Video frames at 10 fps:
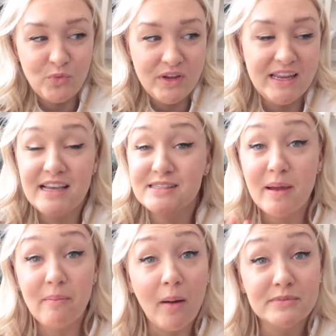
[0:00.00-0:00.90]
we it's
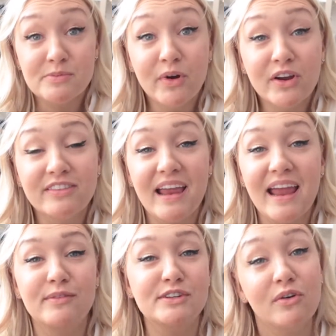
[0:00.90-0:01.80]
my mom's
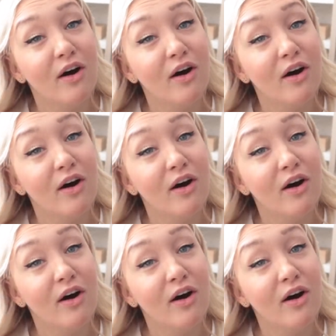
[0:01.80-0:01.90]
birthday and we do